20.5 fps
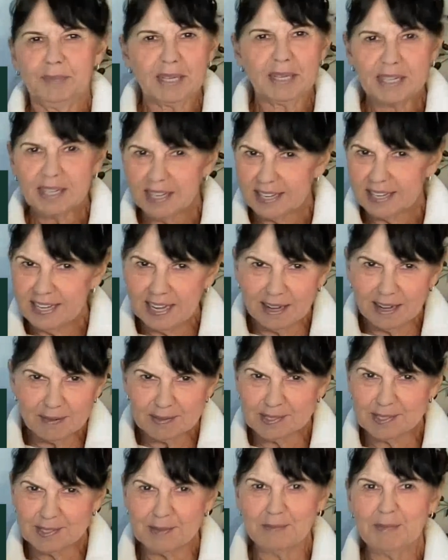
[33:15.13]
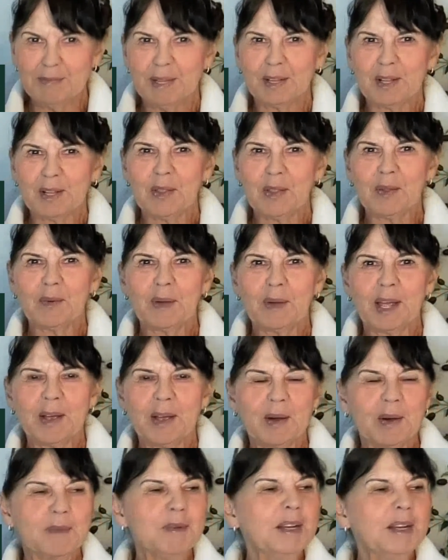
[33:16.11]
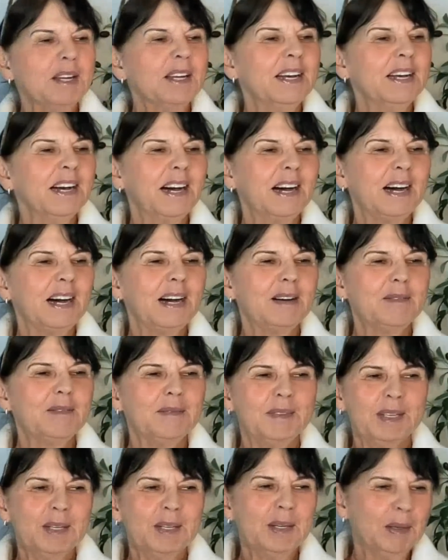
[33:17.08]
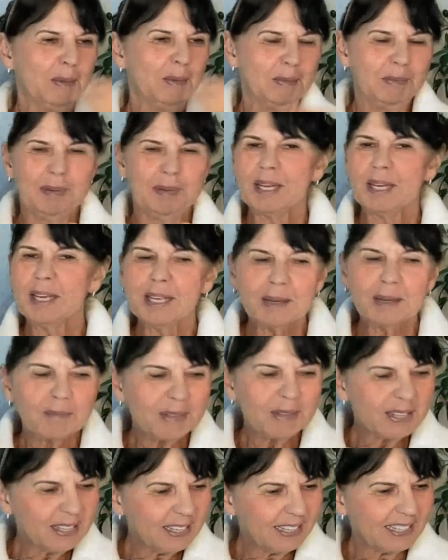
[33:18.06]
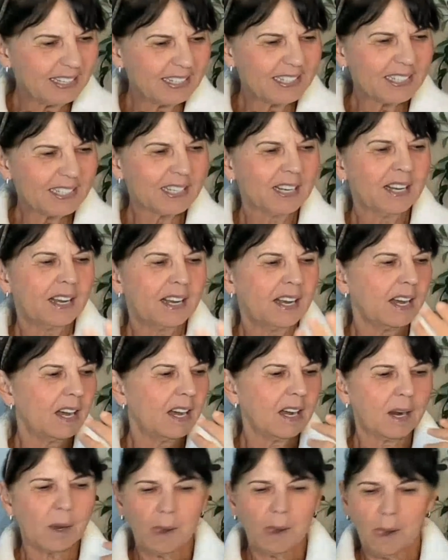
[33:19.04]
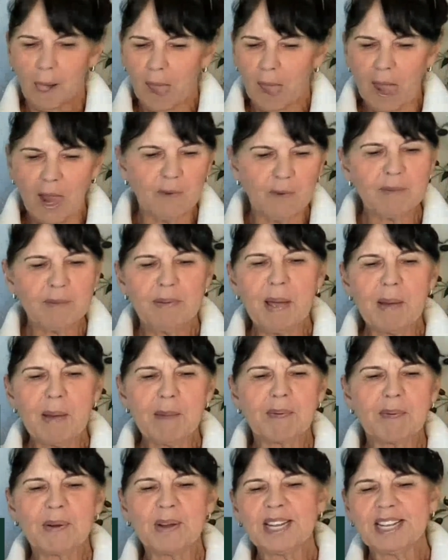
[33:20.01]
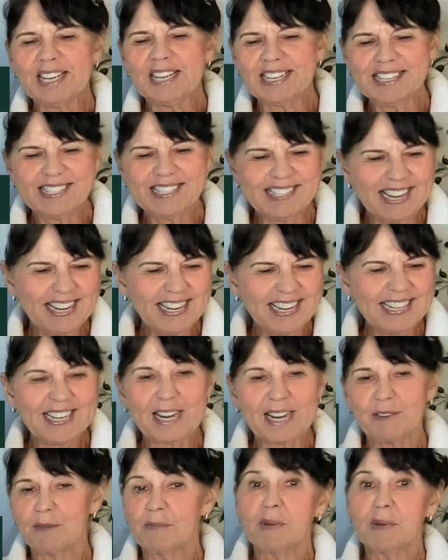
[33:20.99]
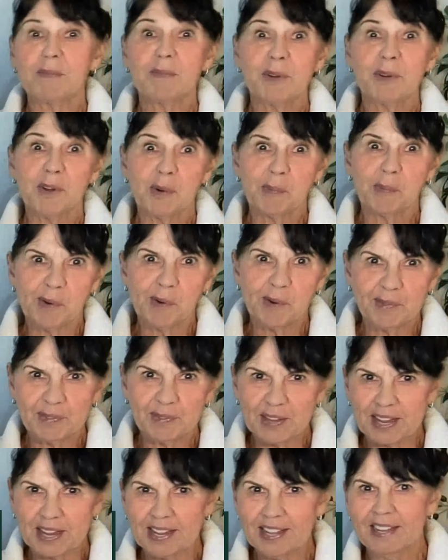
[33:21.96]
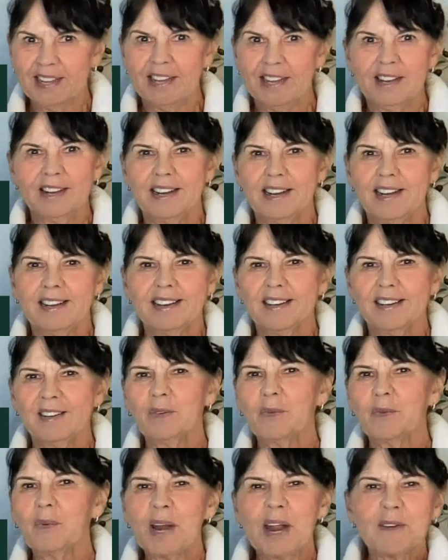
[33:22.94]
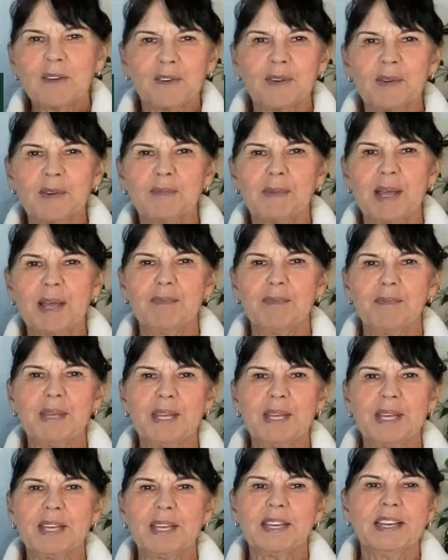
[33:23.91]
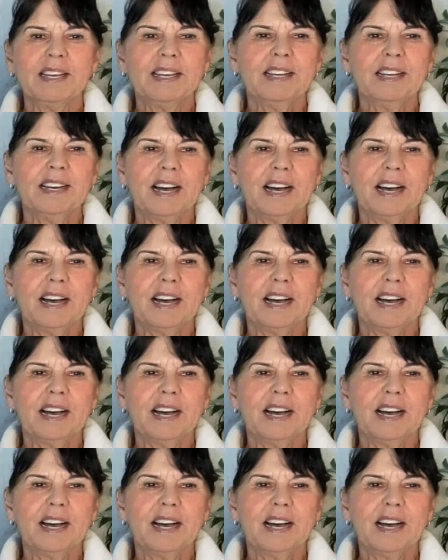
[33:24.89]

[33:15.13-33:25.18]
Picking up some milk on the way home, picking up the kids, remembering a date night, remembering your birthday, whatever it might be.